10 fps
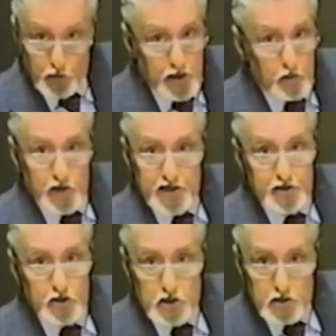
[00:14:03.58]
rewritten
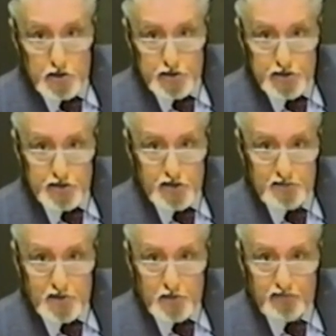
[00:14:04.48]
your loser
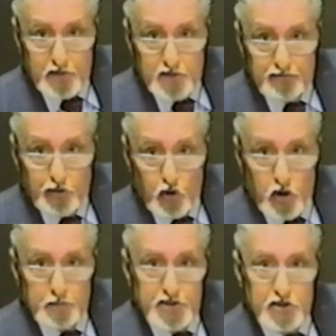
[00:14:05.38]
script to
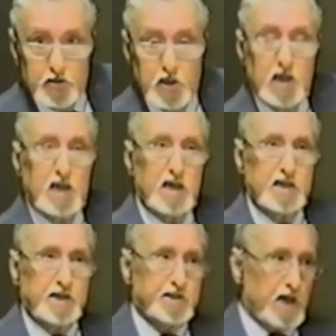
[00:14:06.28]
conform to an
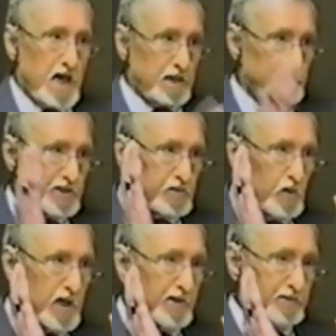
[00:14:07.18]
autonomous
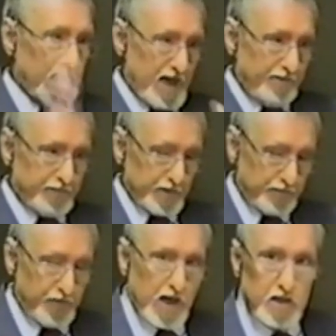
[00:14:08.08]
way of life that
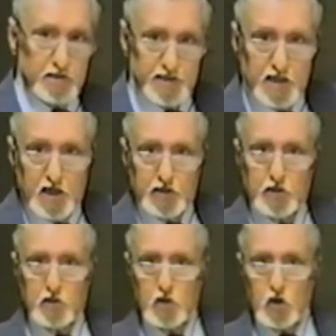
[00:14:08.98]
follows
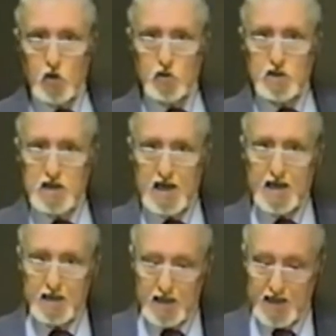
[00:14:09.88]
your own
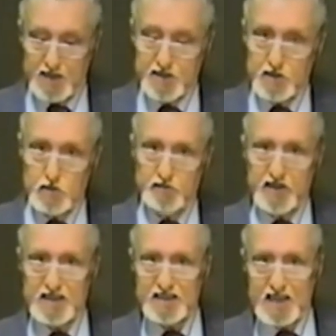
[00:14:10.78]
guidelines that you have
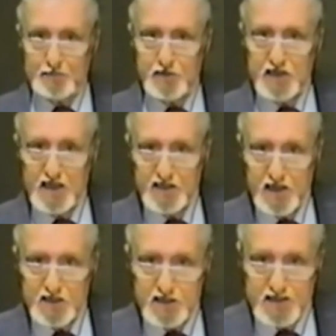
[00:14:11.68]
accepted and
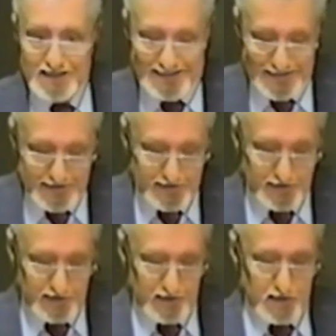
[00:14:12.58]
does it
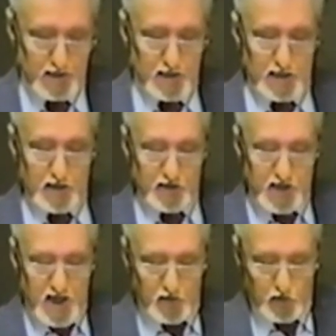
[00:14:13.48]
consistently. Now, a
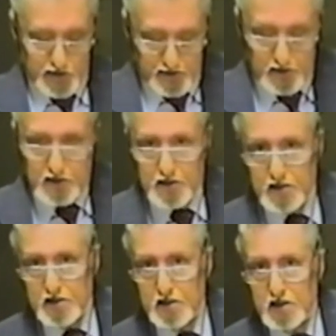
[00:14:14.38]
non-winner,
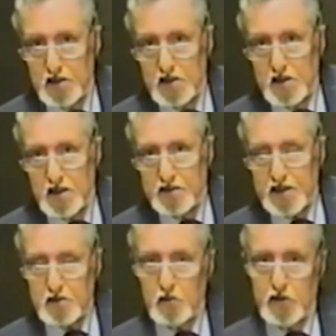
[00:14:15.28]
and
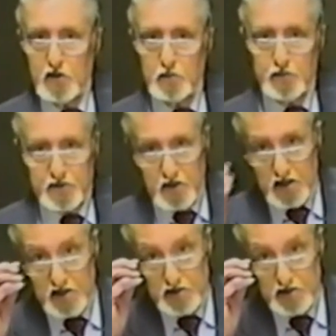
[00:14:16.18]
that's what we hope we're talking